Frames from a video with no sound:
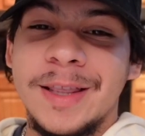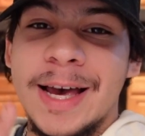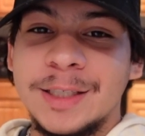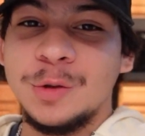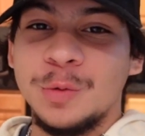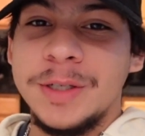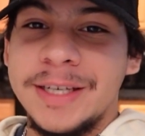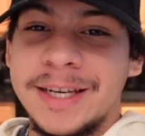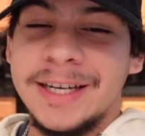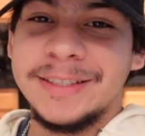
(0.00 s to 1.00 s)
Last
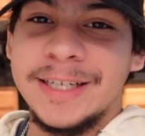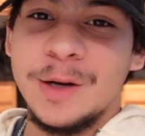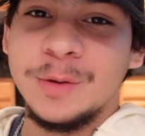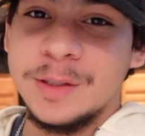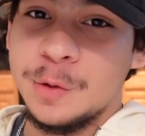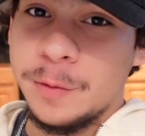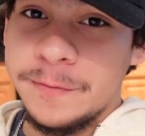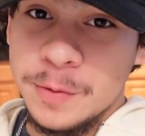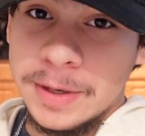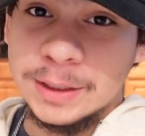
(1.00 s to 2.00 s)
week, I said I was gonna reveal my